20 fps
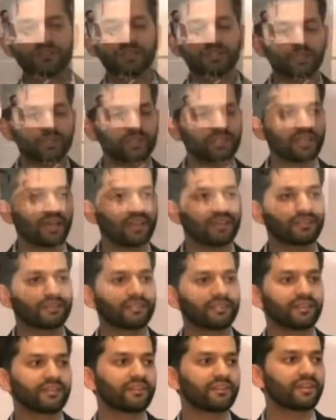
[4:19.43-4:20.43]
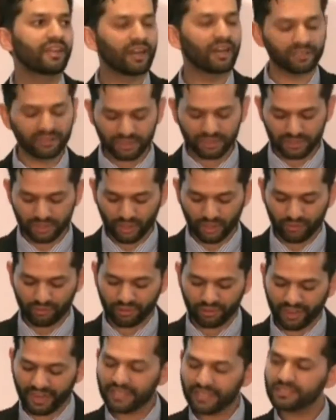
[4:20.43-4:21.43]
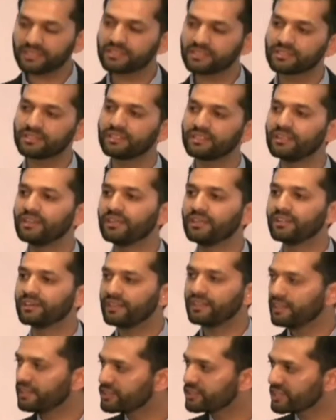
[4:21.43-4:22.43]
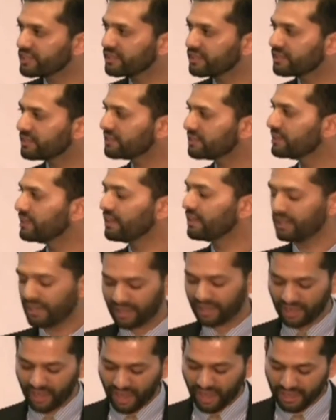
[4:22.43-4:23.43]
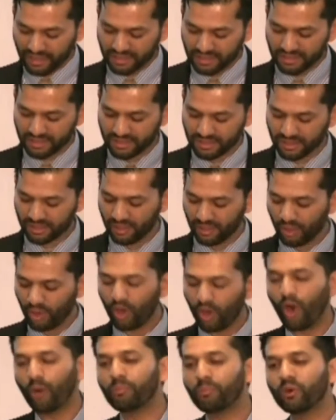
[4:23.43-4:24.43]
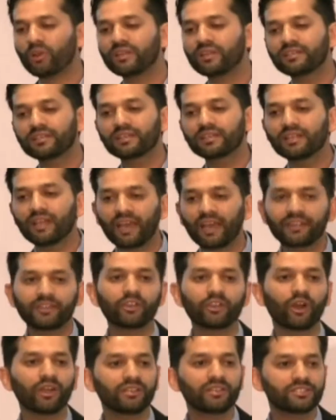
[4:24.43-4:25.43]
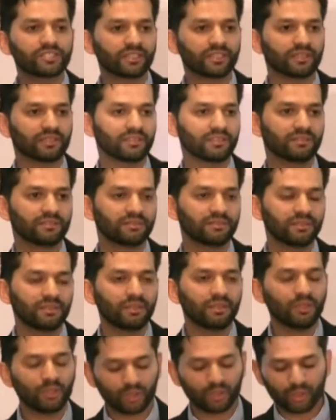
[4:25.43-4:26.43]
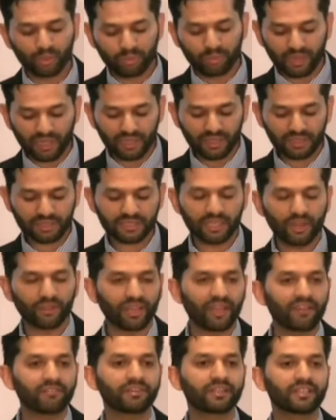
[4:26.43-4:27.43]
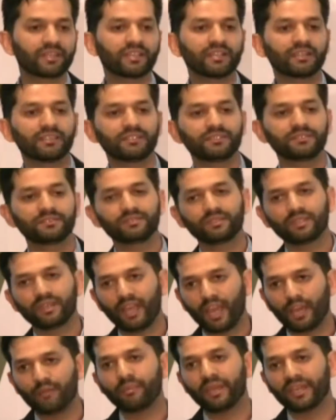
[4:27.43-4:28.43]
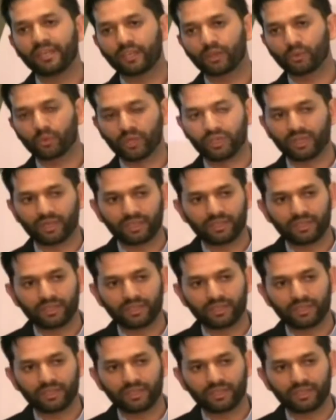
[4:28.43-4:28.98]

society, regardless of race, religion, class, or political ideology, to build South Africa and make it work.